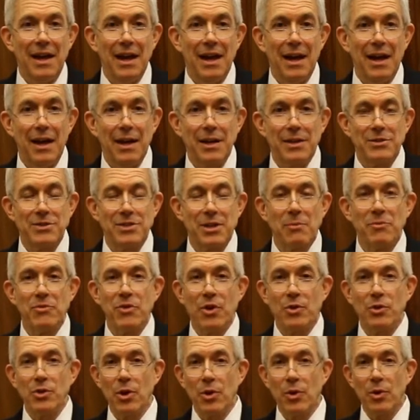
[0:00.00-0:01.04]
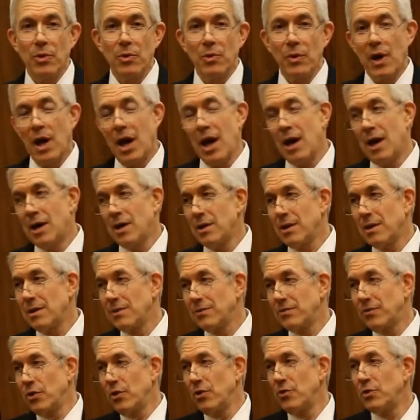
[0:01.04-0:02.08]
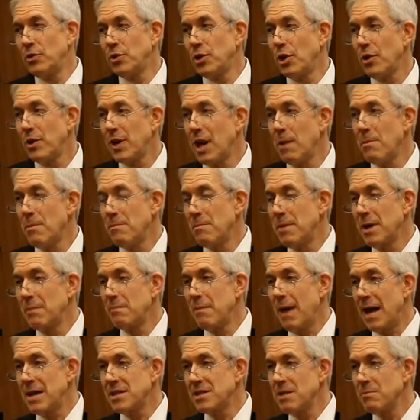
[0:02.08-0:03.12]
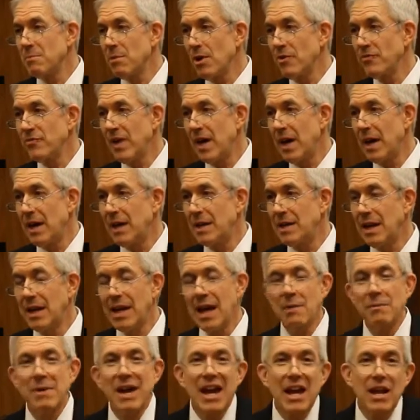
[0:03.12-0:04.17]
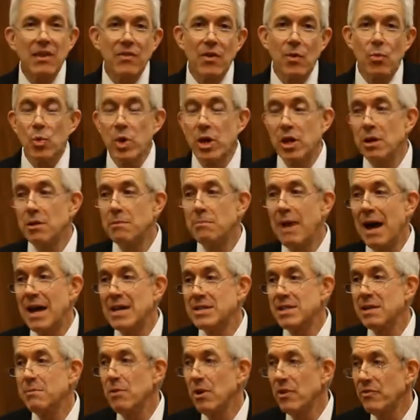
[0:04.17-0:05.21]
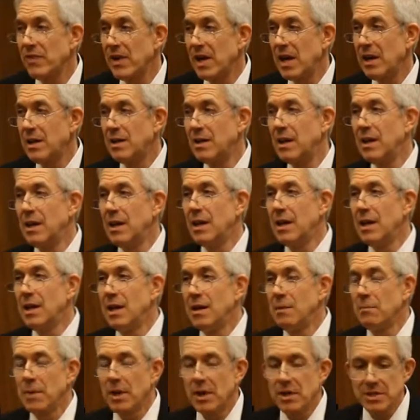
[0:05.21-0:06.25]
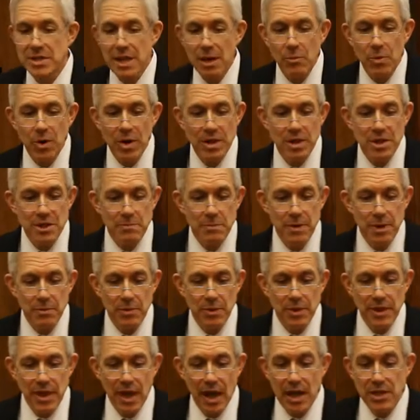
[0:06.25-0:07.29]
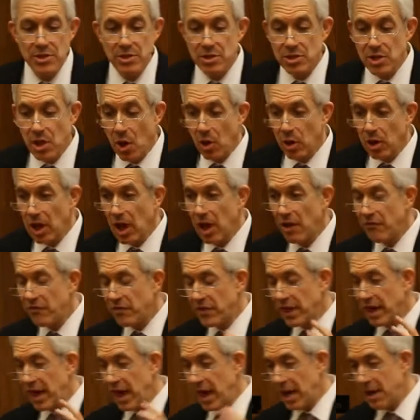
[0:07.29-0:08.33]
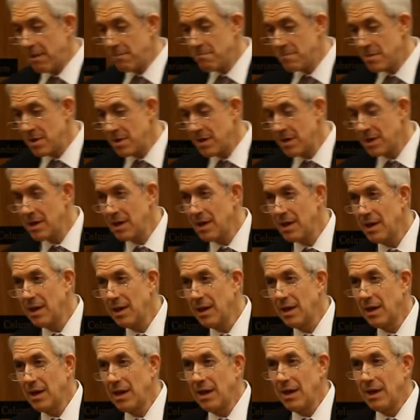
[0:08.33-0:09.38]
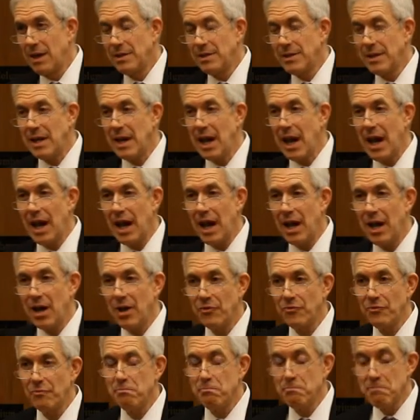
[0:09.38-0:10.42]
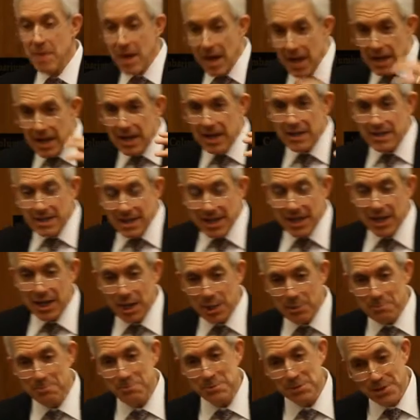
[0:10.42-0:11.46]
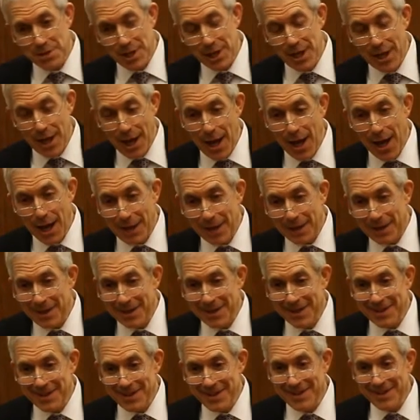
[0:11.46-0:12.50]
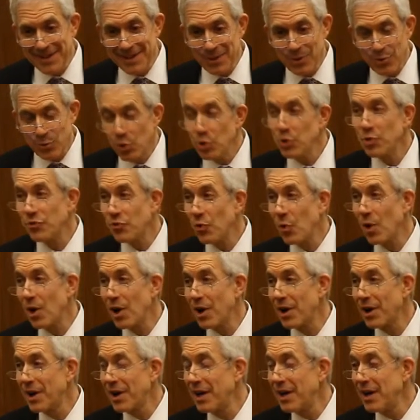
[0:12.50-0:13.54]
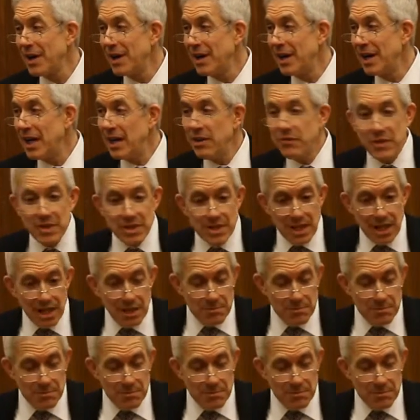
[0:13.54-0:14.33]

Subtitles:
Some of you know, a few of you know that I'm a big basketball fan, and I'm kind of a weird basketball fan because I'm one of these people that I so love the game that I have many teams that I root for, even